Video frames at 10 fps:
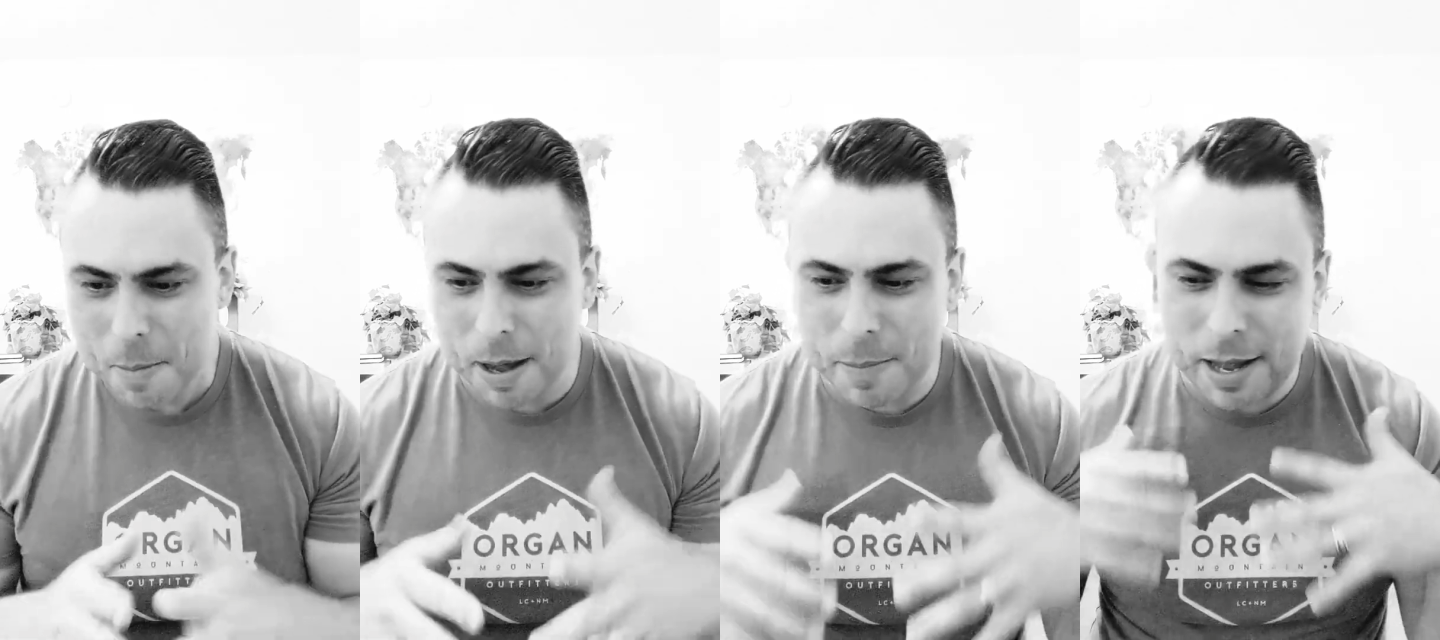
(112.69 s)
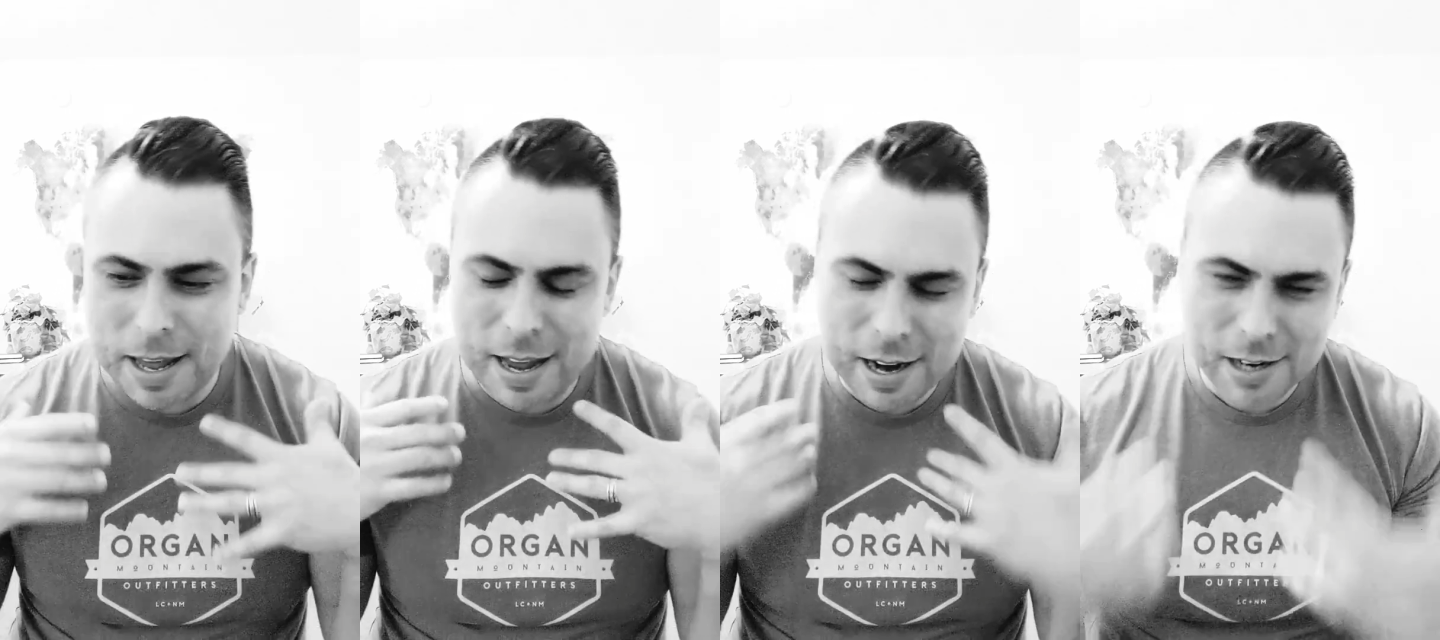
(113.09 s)
But
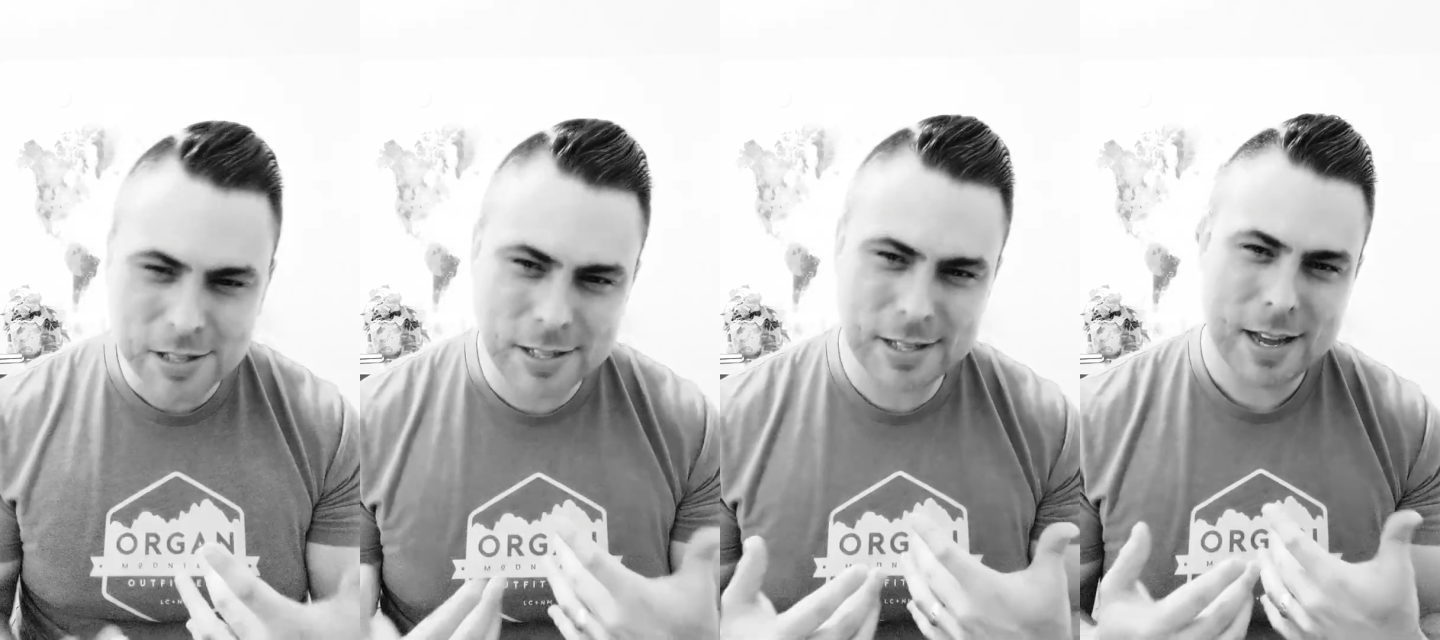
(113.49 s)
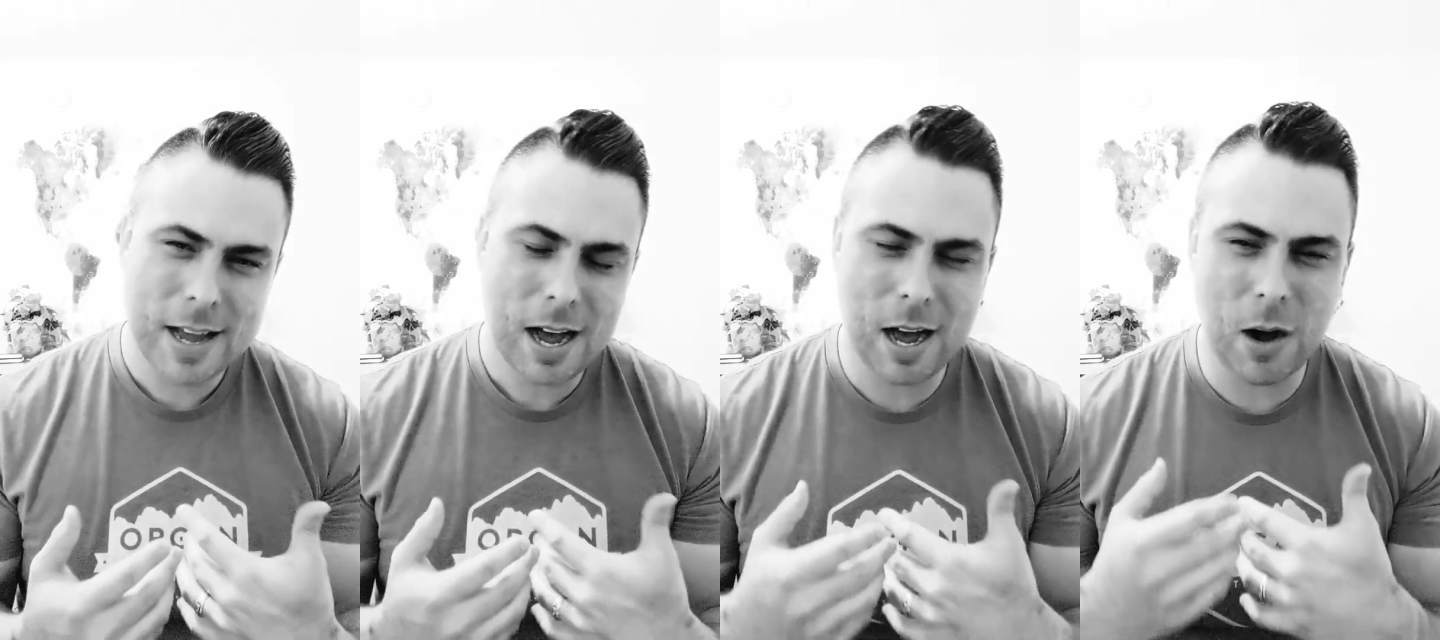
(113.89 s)
here's
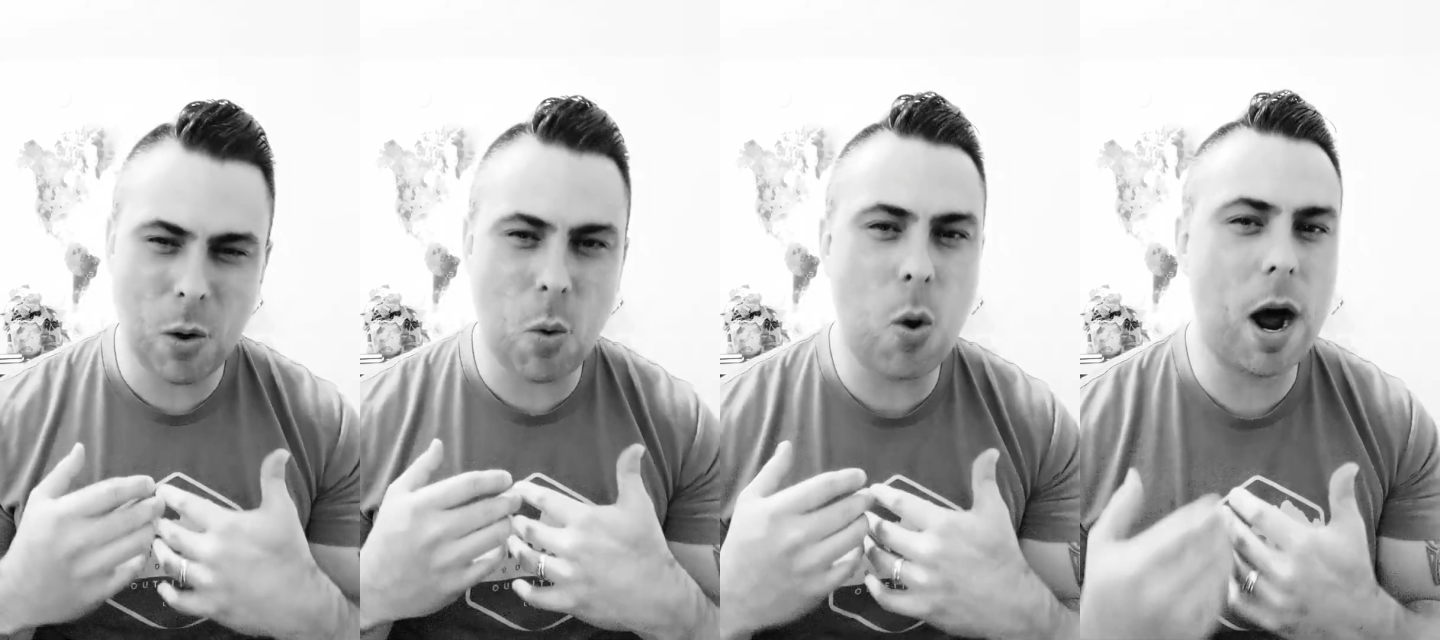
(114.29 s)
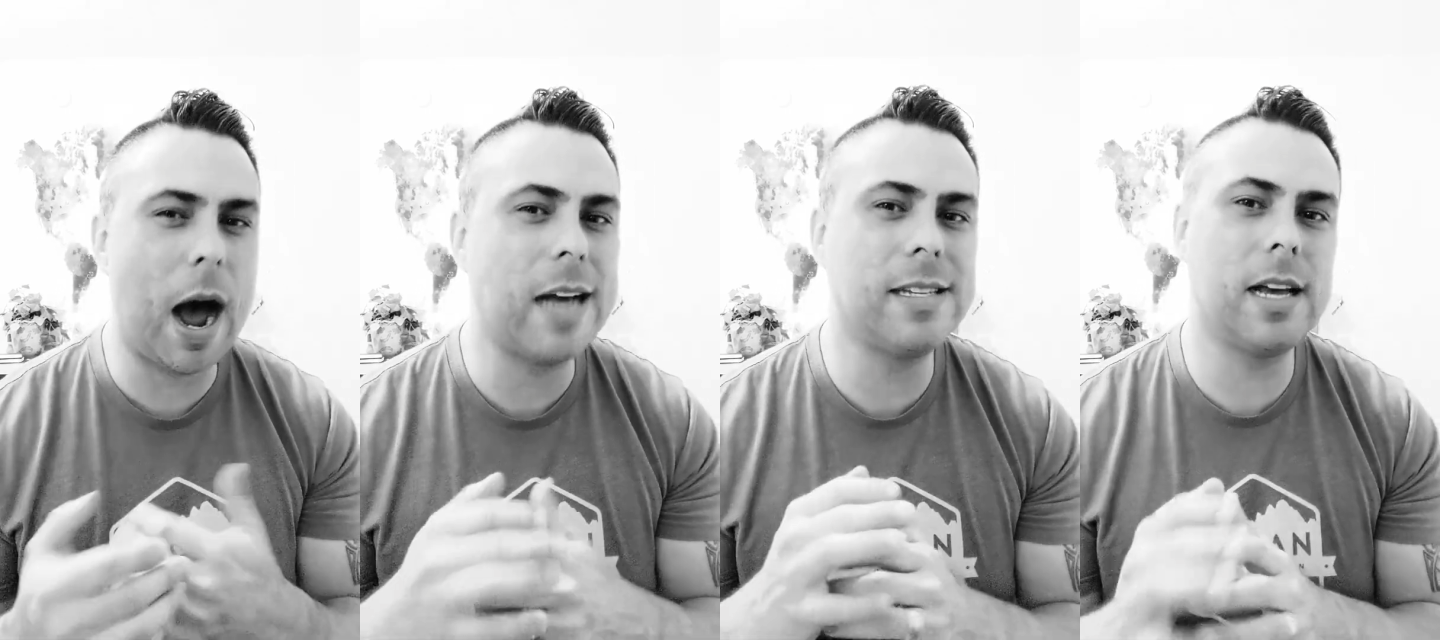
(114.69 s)
what
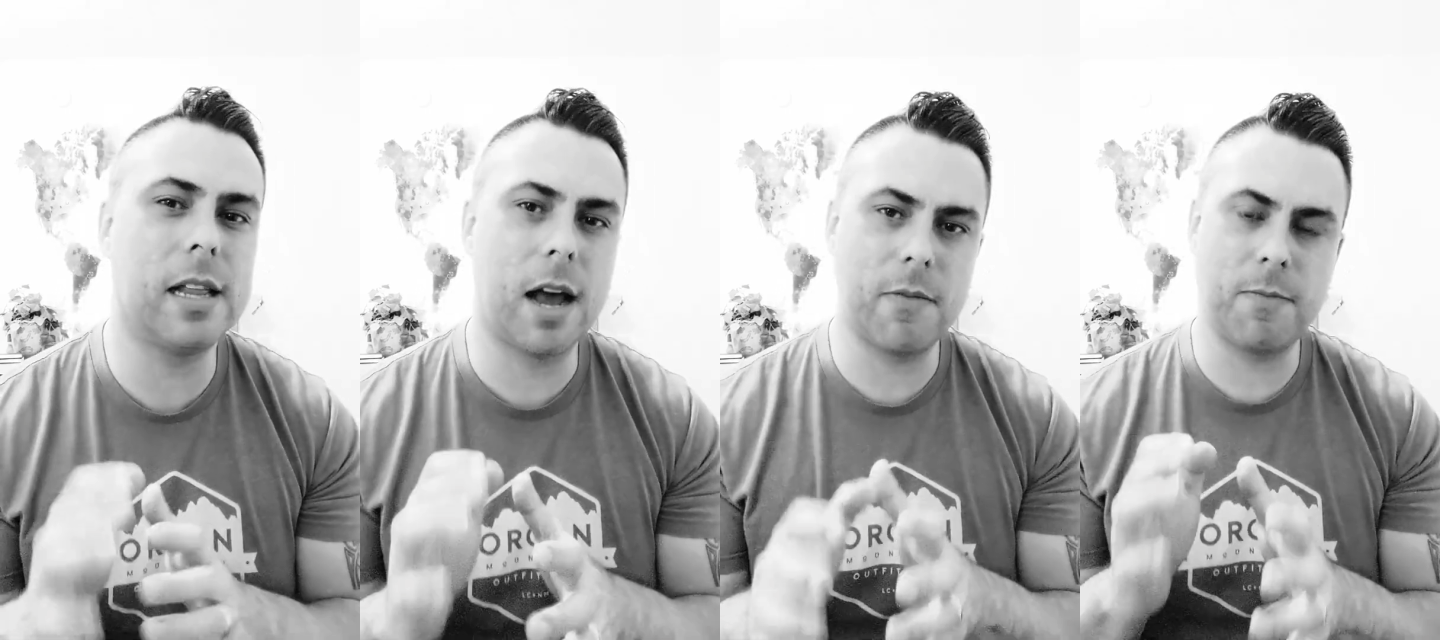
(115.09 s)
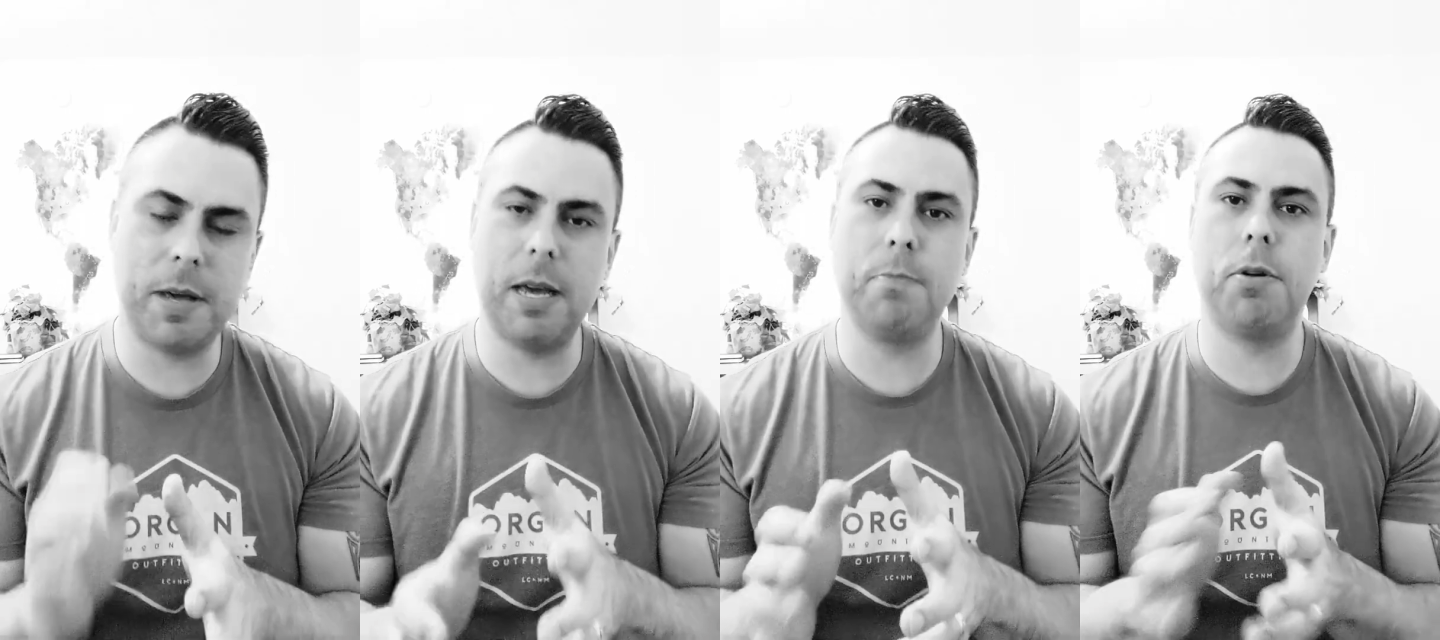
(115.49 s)
I see a lot of
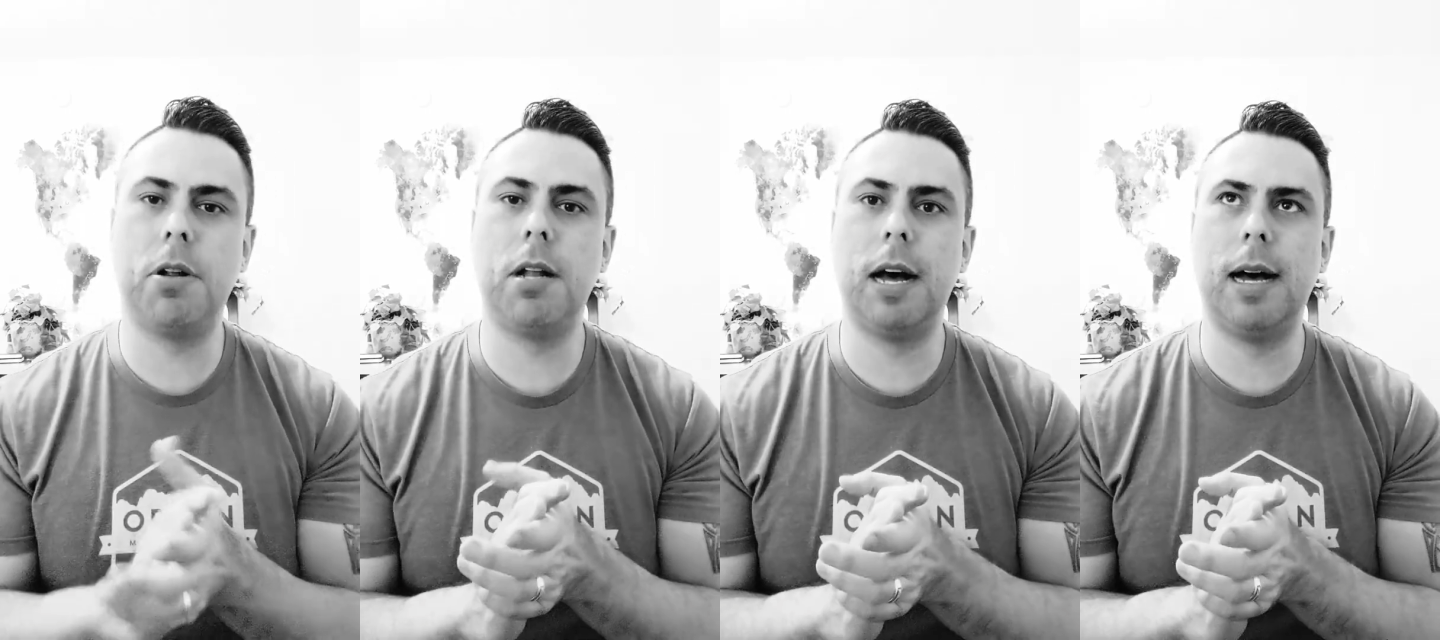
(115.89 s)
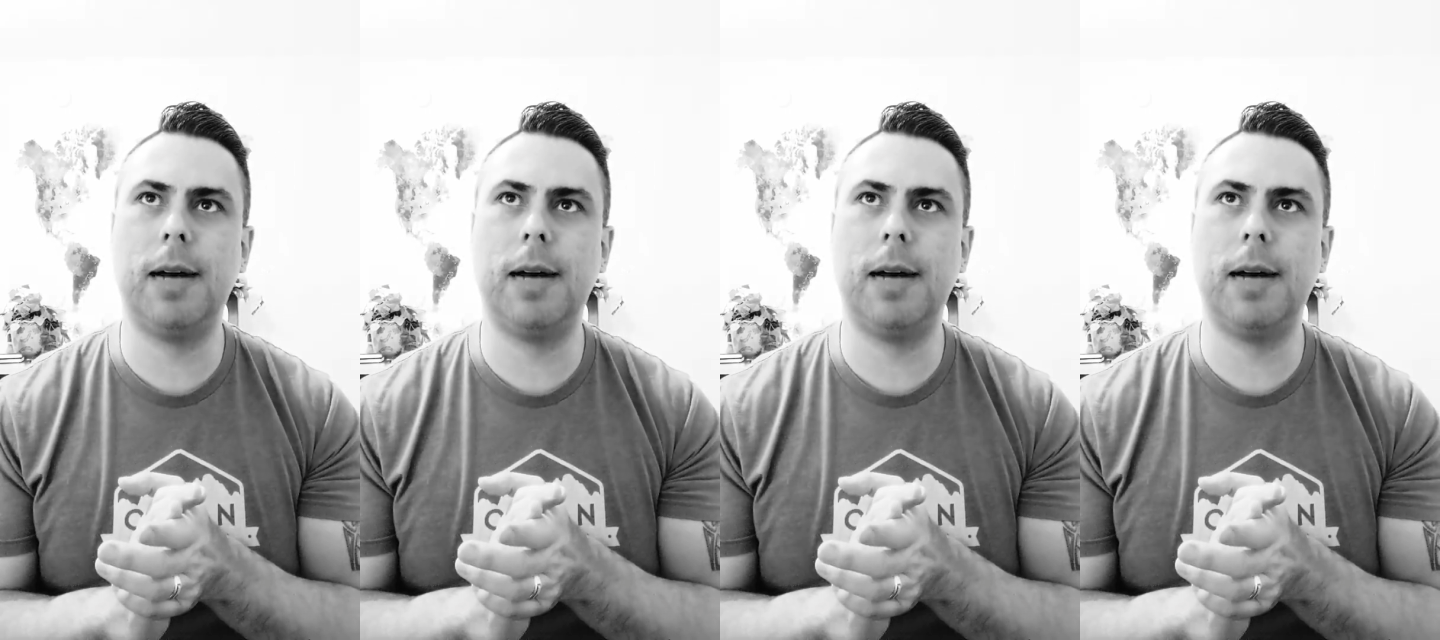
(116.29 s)
people,